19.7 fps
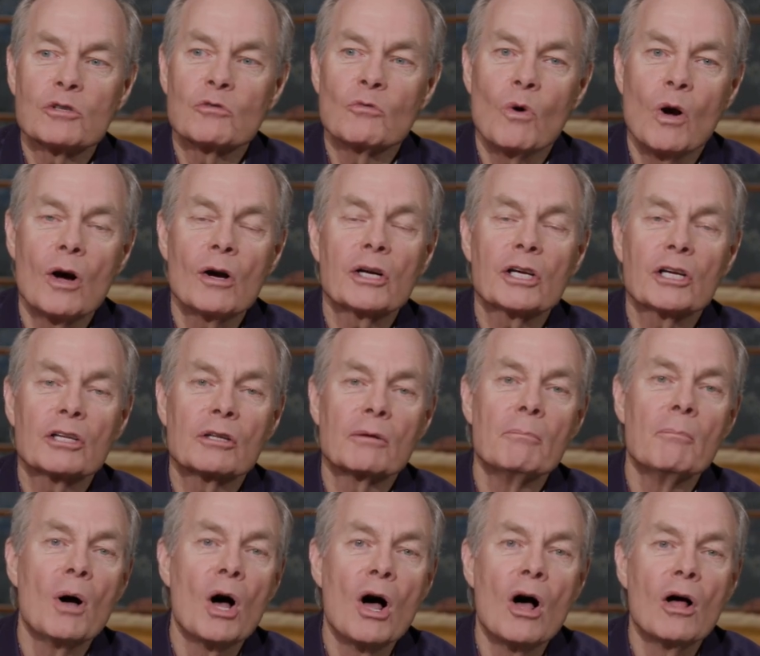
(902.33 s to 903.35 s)
walking the
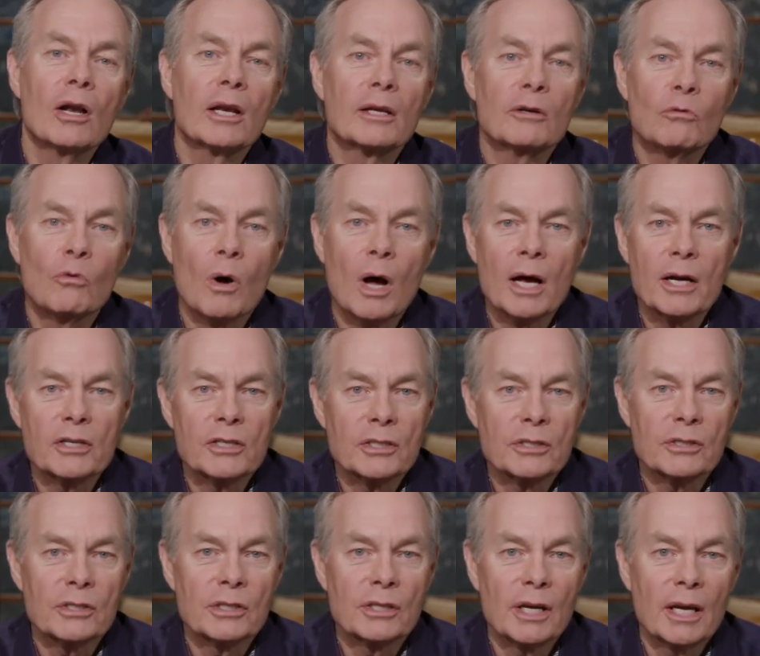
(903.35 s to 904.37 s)
mall in
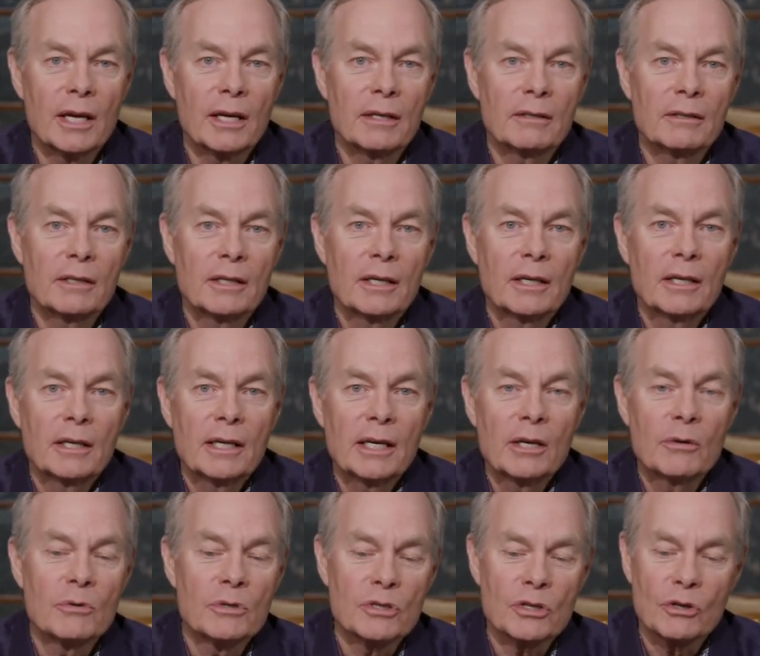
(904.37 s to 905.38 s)
Washington, and
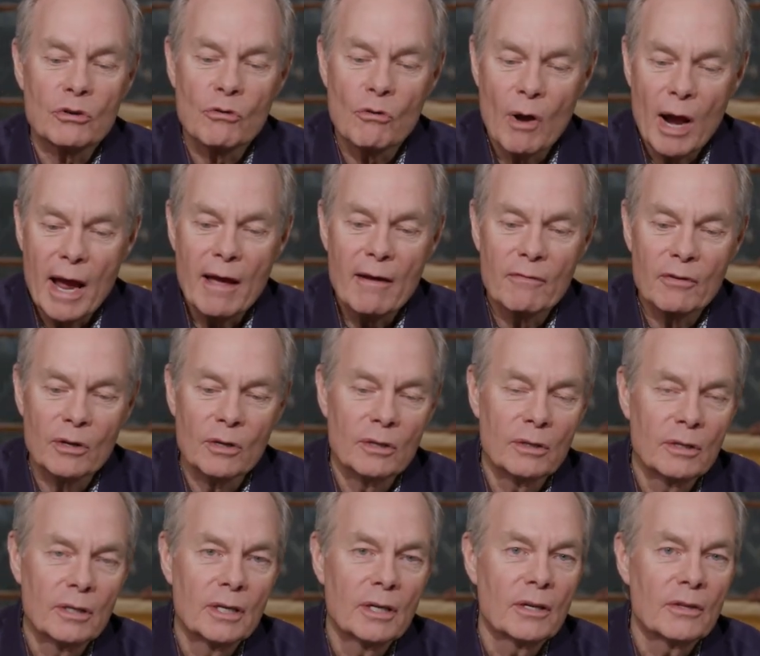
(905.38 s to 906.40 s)
it was a
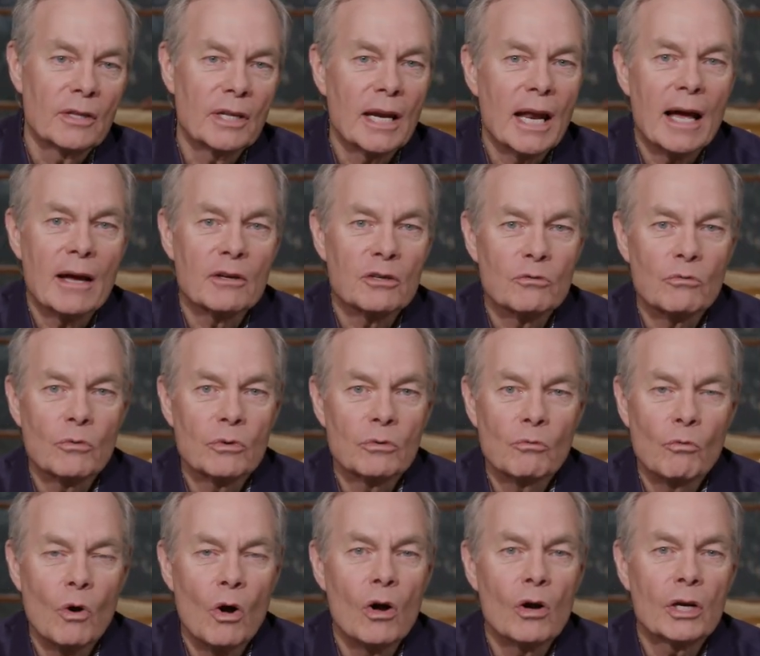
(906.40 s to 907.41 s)
gravel that I was
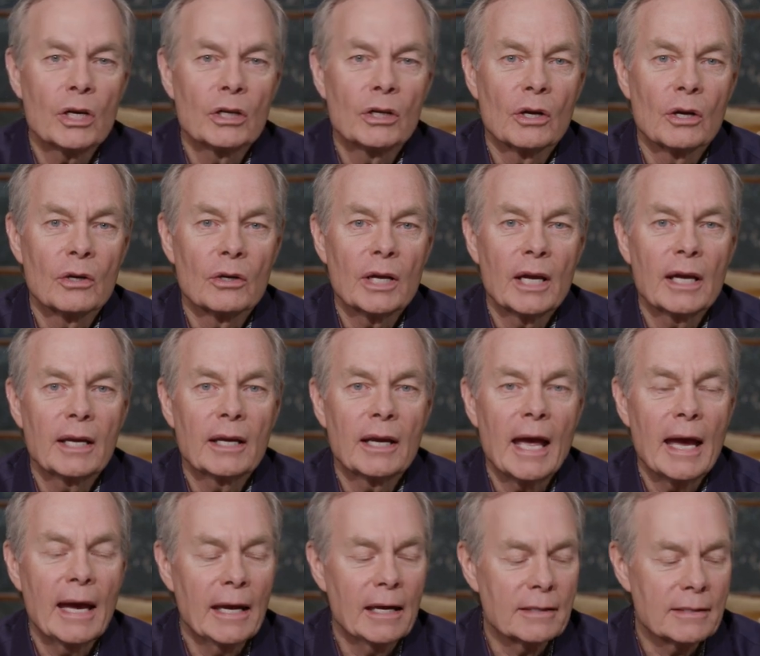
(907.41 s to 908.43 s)
walking on. And
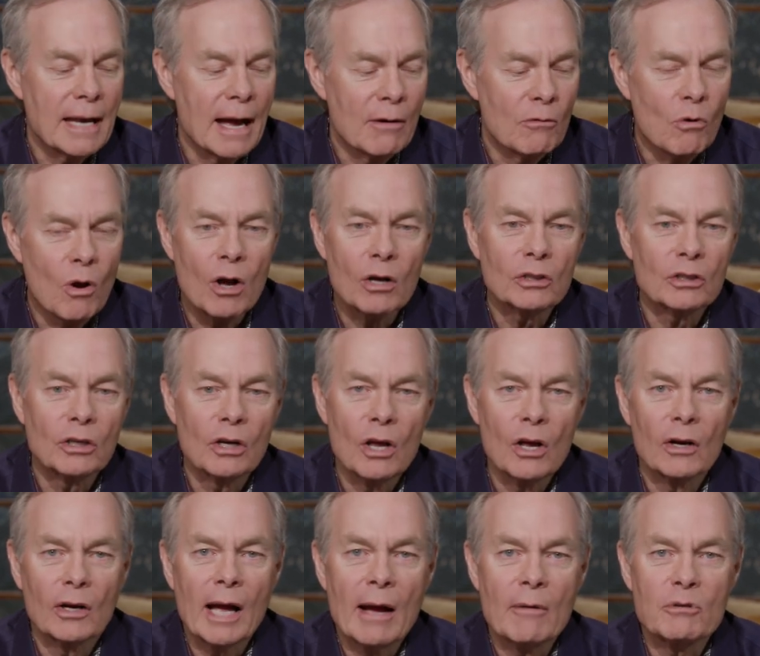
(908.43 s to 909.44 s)
as I walked
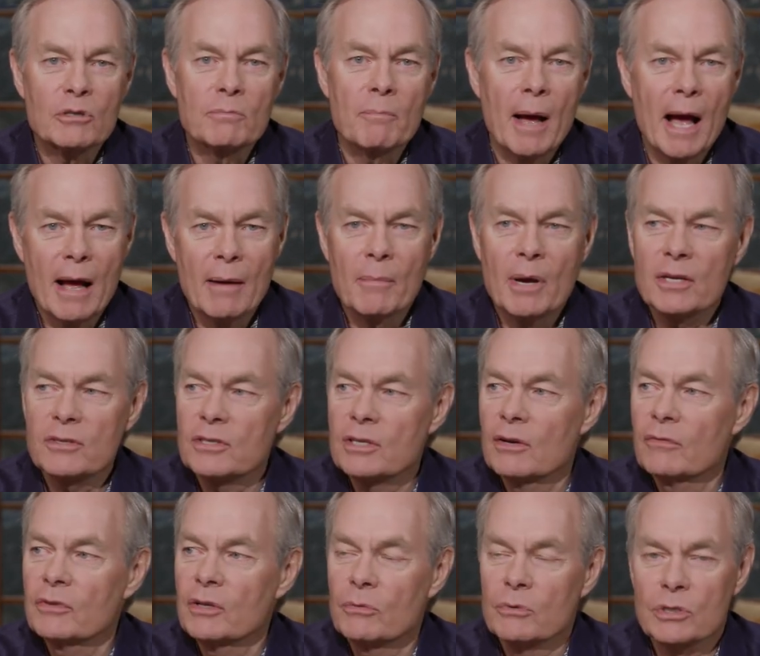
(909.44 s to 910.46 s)
along, I was by
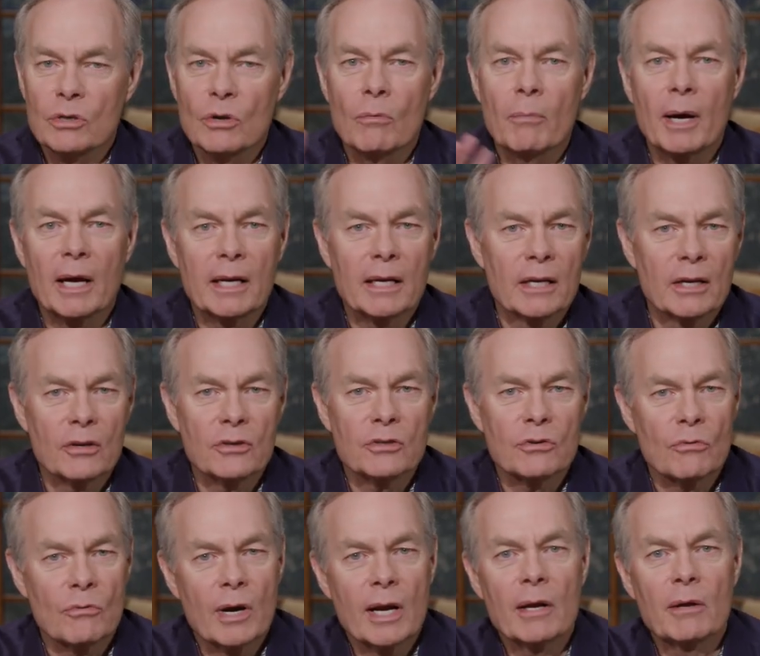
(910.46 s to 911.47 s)
myself. There was nobody else
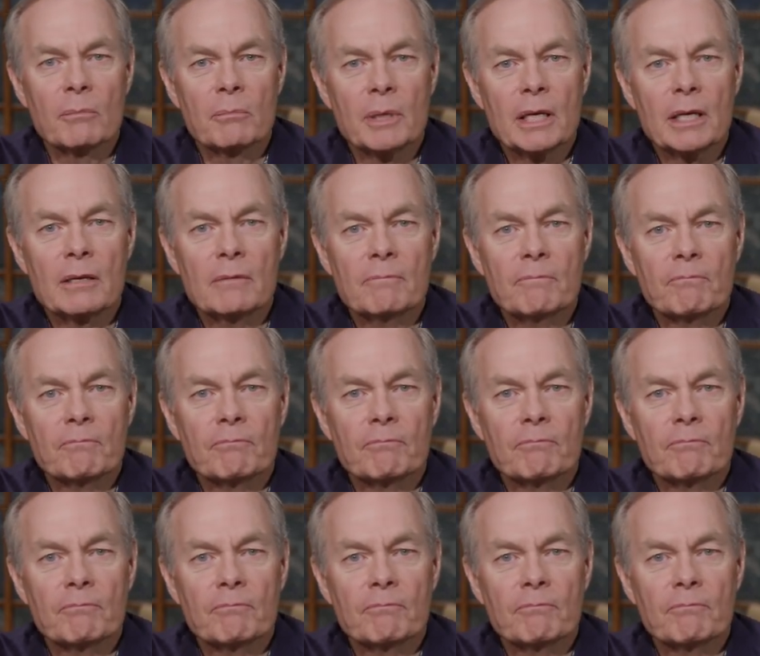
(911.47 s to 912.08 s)
around me.